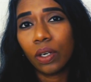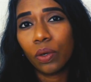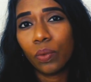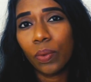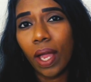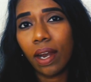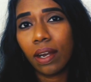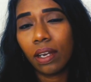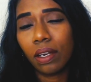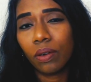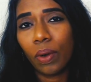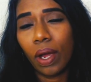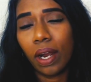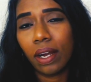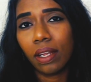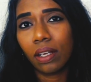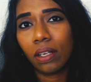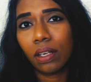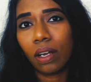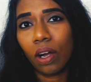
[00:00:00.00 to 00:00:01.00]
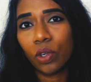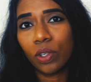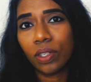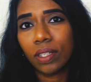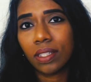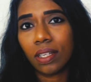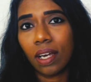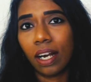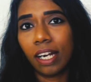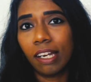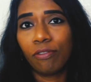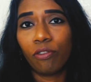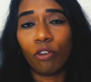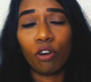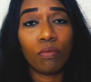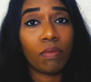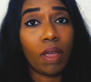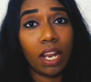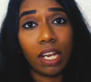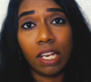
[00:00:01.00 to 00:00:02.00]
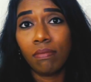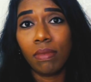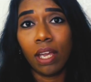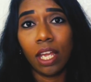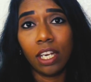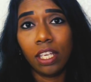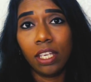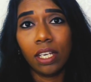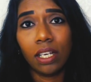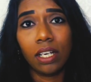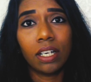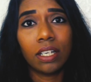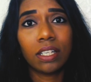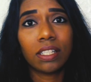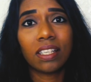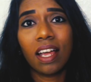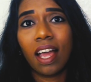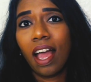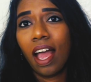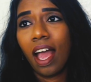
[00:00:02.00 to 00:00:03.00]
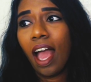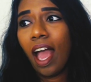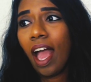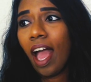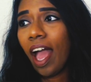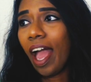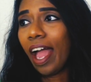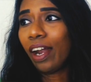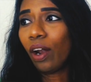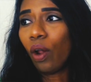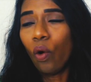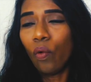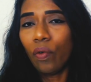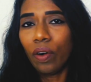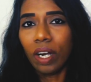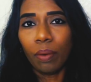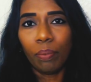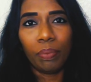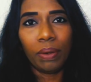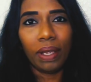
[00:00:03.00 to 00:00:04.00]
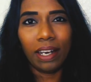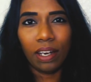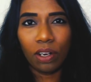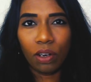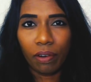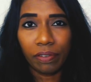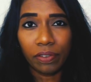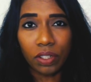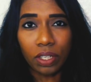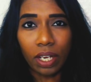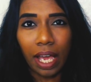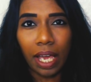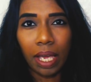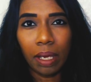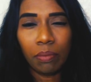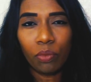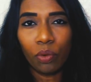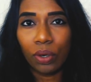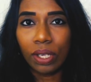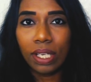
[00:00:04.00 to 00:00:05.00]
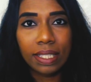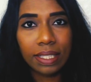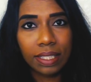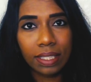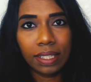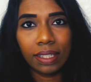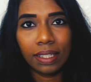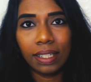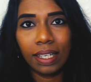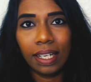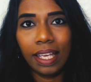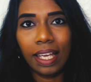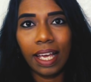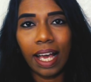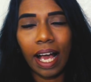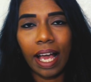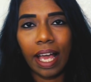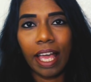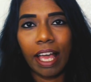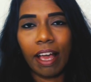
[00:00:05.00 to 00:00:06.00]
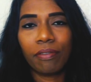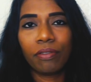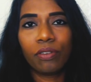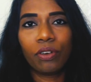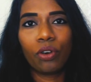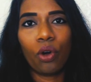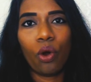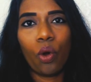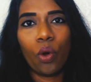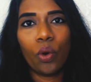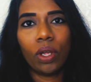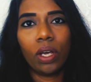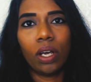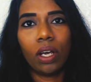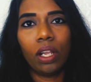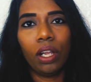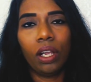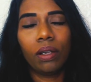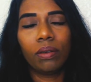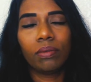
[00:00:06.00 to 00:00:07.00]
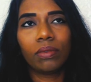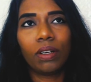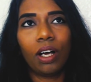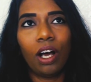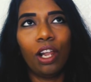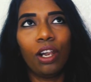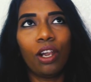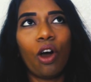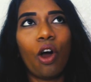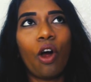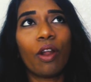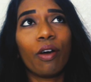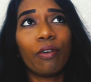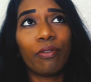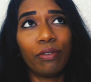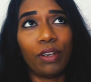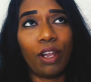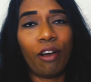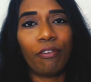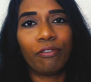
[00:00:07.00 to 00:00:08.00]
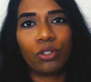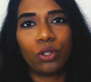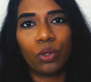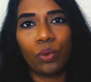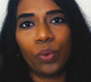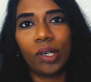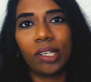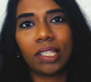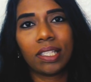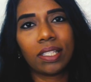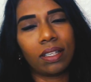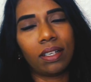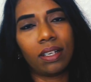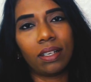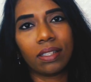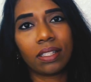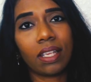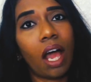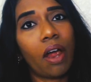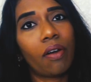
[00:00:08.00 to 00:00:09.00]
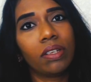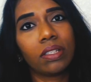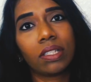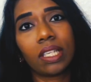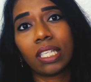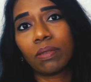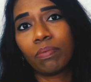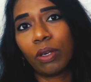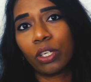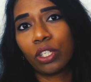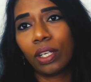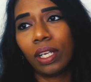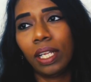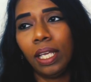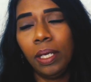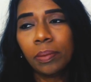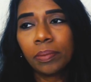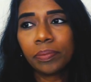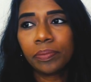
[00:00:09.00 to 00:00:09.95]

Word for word: her wearing wearing cotton sari for many many years and over a period of time recently i have grown a, a lot of love towards uh, saris especially